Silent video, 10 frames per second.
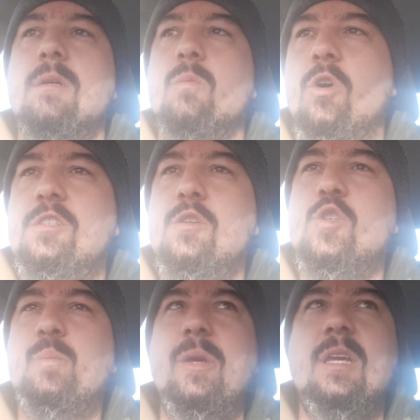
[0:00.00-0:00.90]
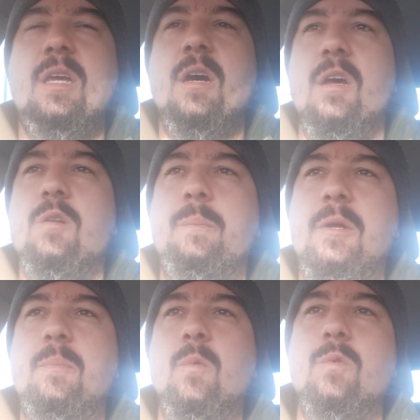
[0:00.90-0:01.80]
Once you speak it, other
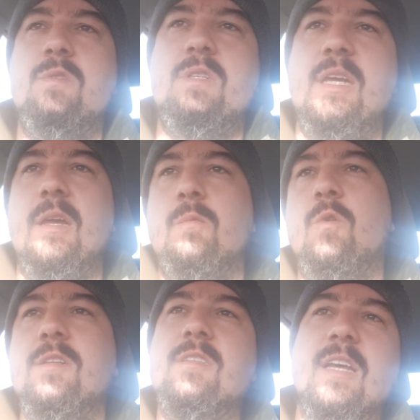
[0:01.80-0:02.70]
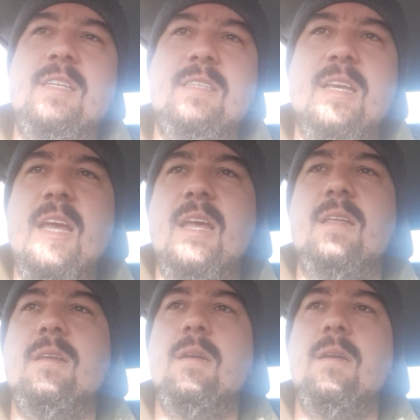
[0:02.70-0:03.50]
people will see it. And once they see it,